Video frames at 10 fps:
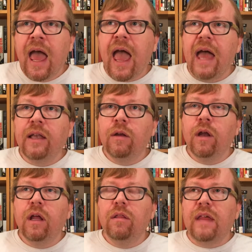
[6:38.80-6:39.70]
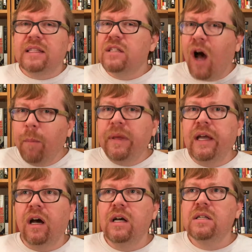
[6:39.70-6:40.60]
And that's not
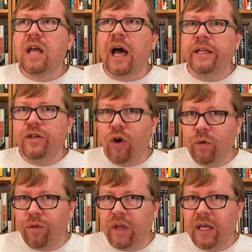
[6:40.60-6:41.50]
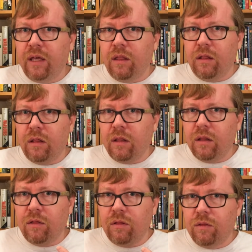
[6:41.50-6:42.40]
because I don't think
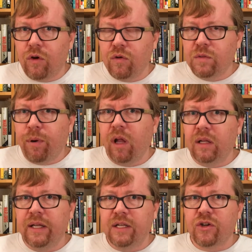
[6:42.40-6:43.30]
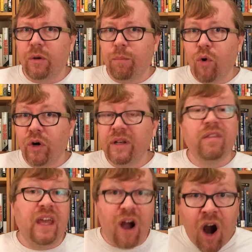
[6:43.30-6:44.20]
those politics are
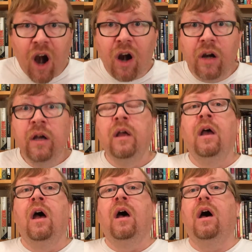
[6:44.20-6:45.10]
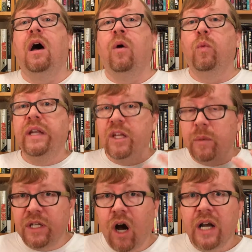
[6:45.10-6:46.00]
important. They are. We need to
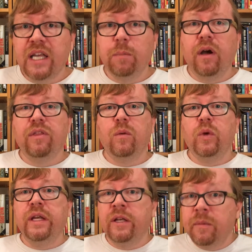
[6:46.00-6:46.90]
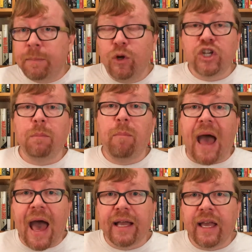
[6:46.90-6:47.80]
be talking about them. We need to be pushing
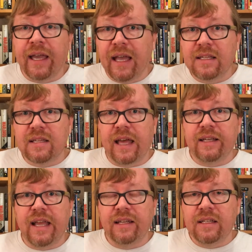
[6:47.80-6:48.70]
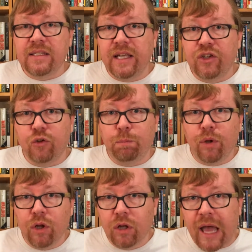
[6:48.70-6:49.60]
back against that tendency to
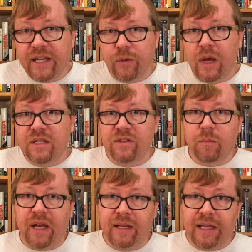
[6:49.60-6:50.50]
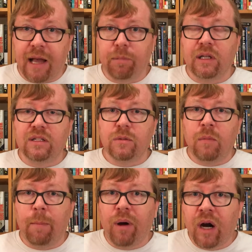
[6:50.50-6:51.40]
pull anti-racism and
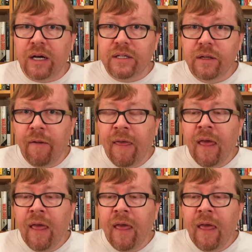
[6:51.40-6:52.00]
anti-capitalism apart.